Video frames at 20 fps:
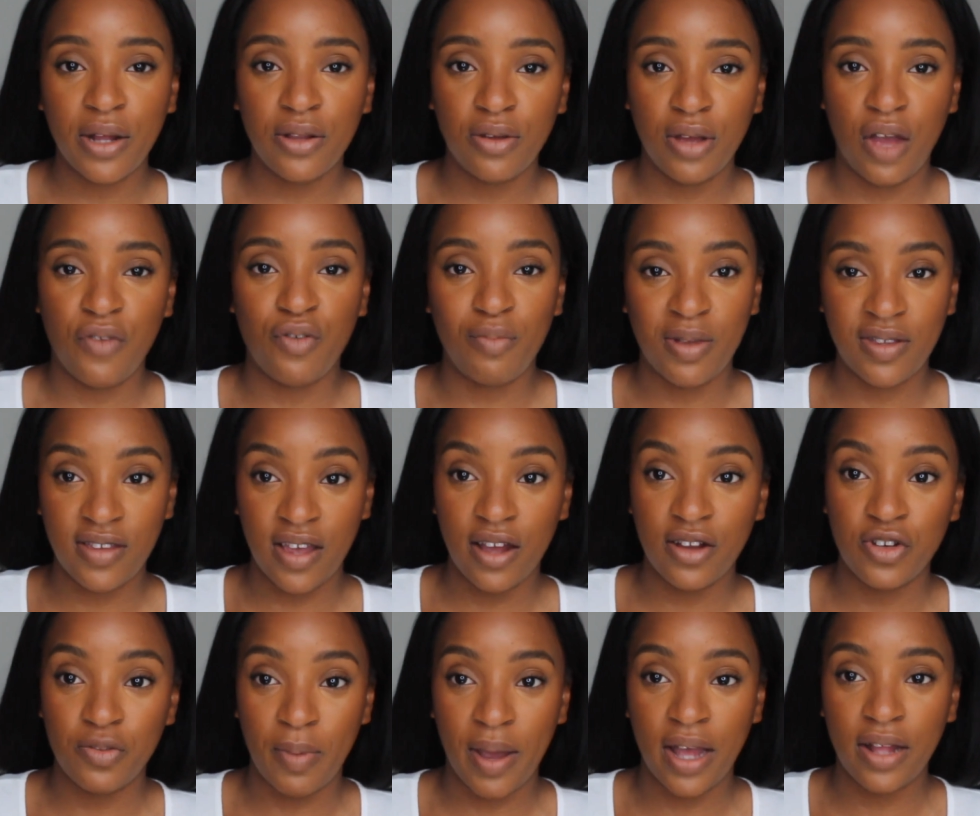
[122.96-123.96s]
I do have a
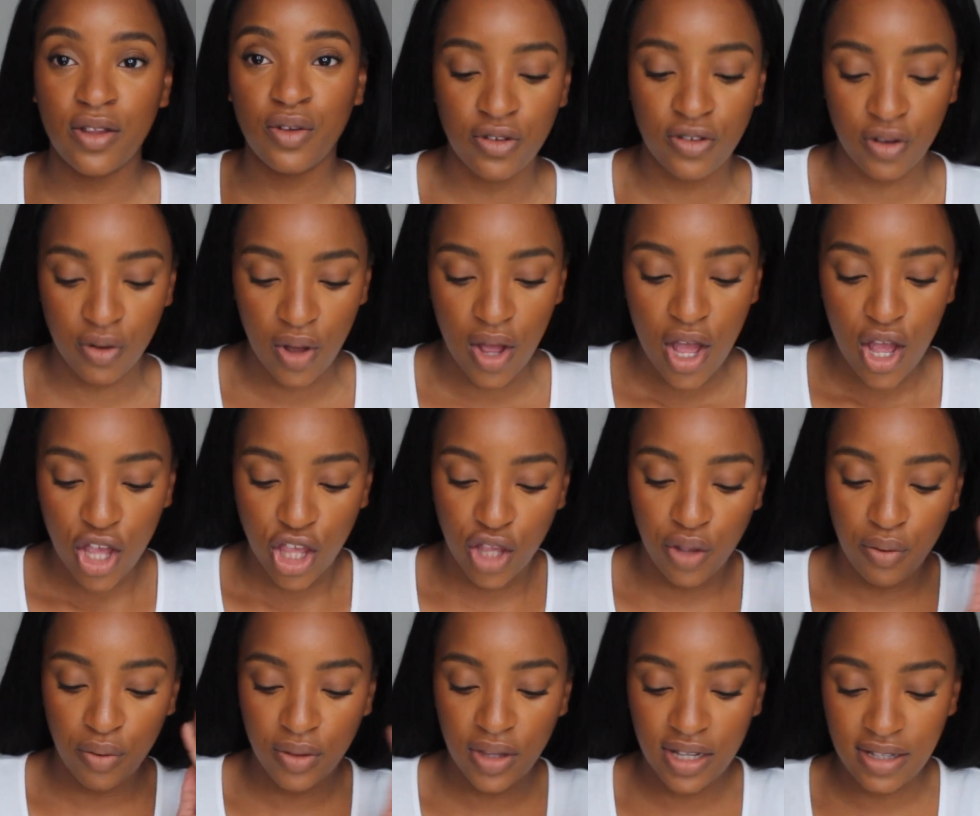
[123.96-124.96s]
massage bed. So
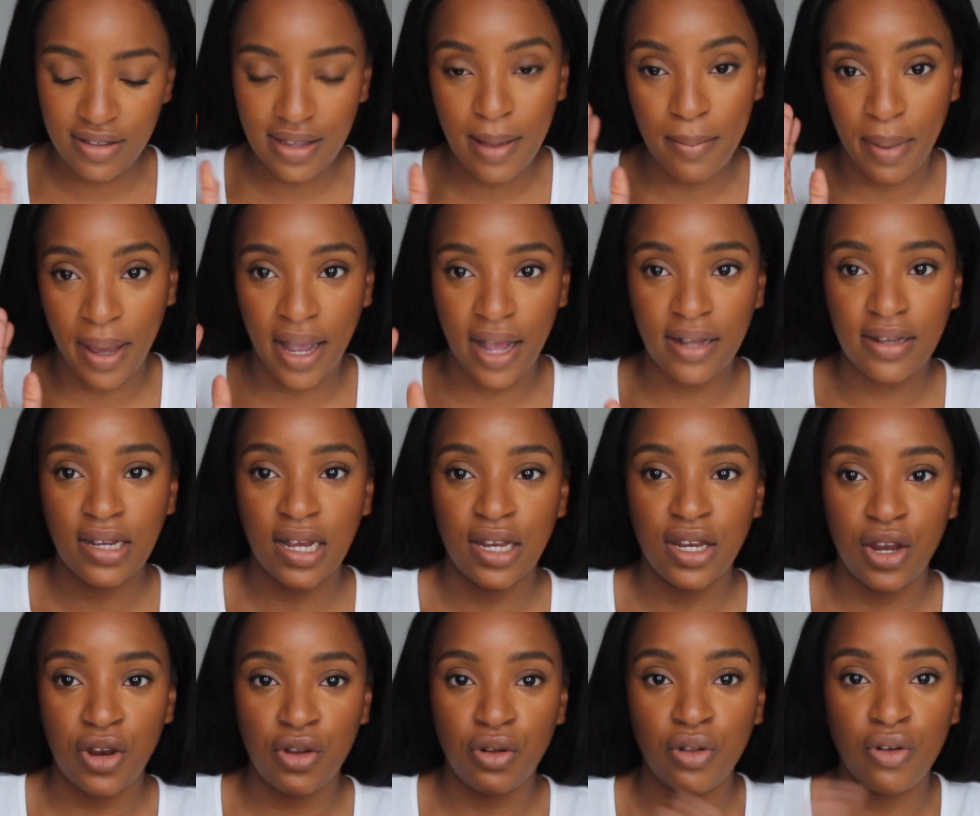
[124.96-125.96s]
you will need a bed,
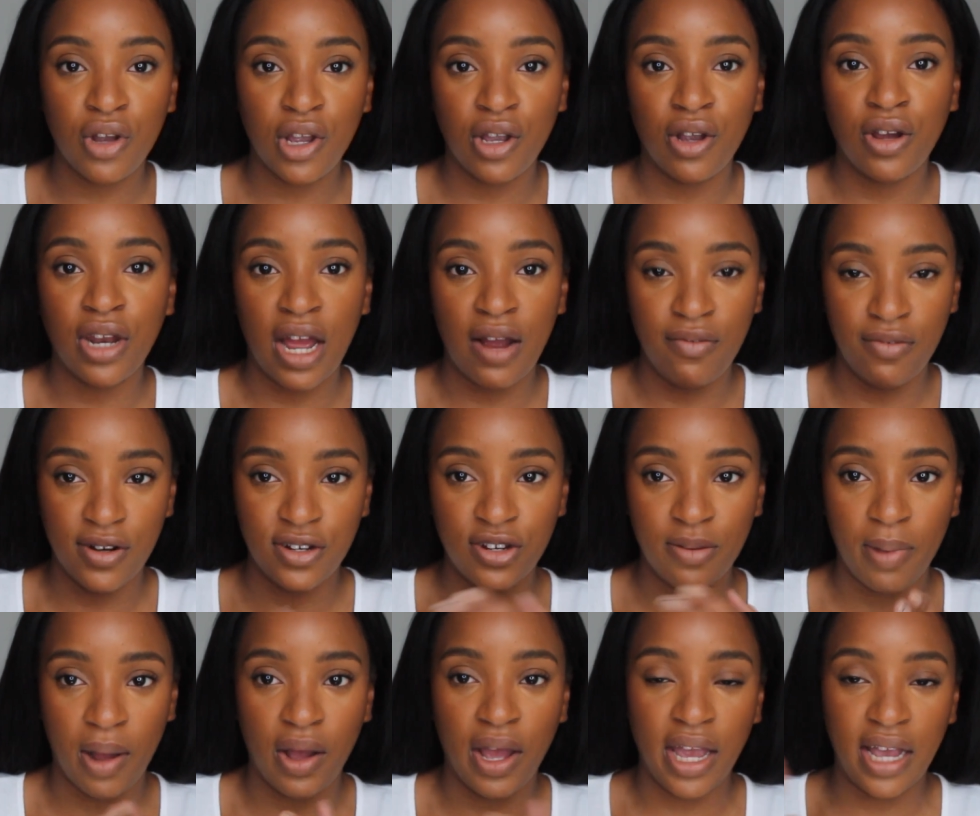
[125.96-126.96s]
and then you're looking on average
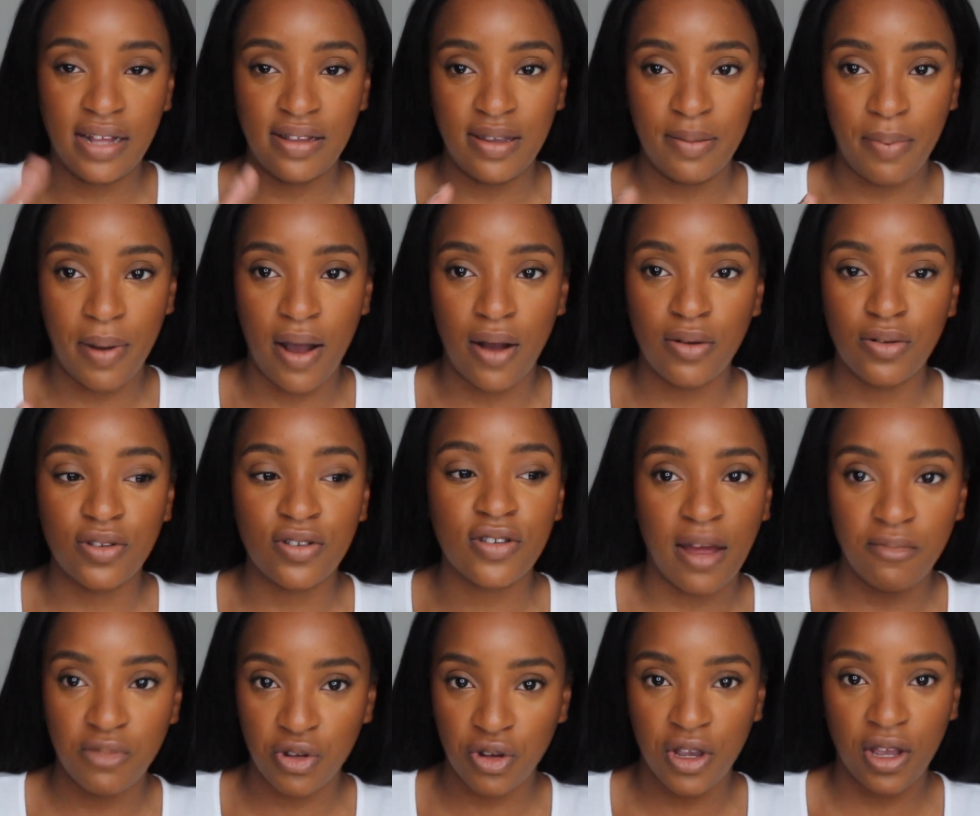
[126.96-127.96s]
about £80.
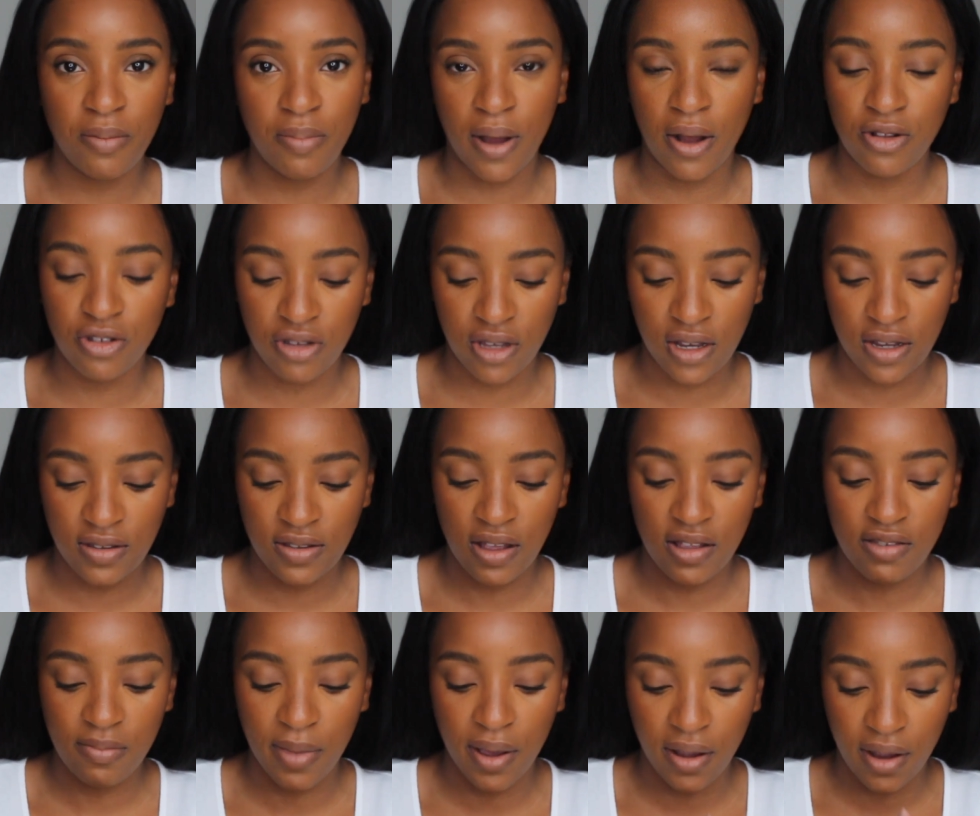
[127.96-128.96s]
I'm talking pounds because
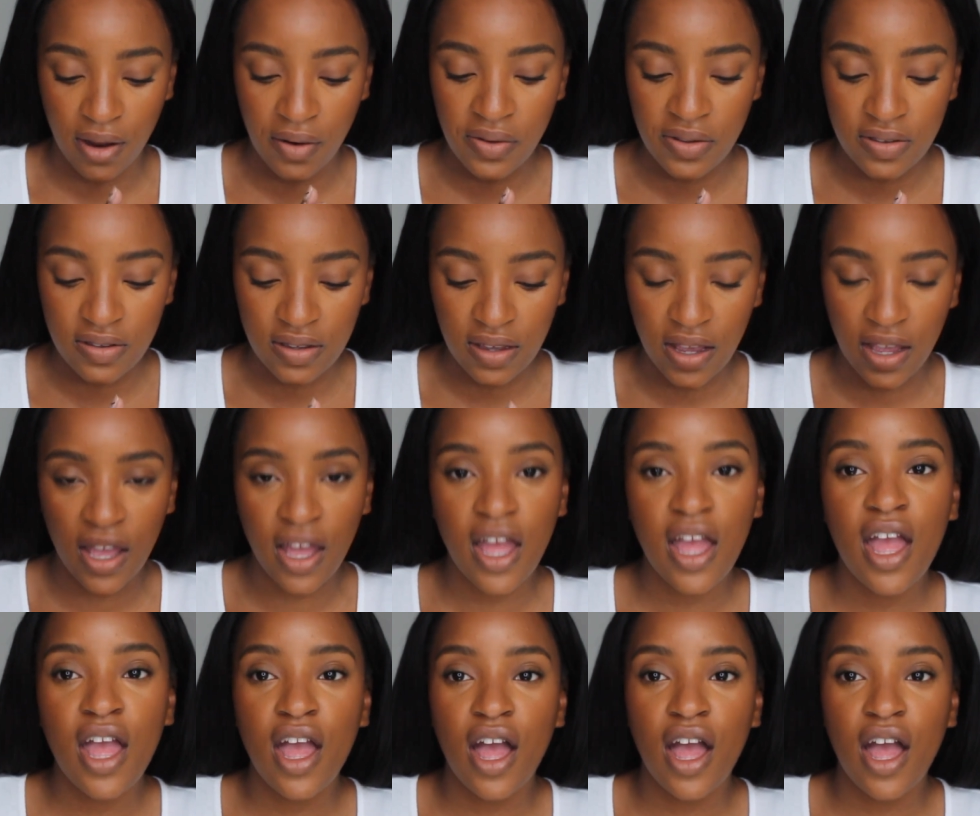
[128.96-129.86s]
that's my currency.